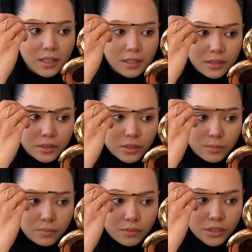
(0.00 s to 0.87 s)
And then I
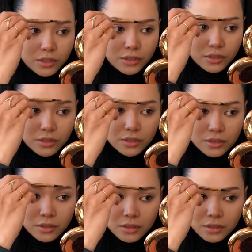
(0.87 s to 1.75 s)
just brush
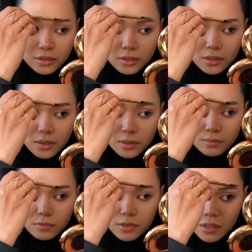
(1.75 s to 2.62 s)

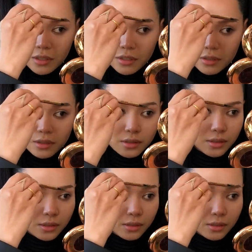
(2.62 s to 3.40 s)
upwards.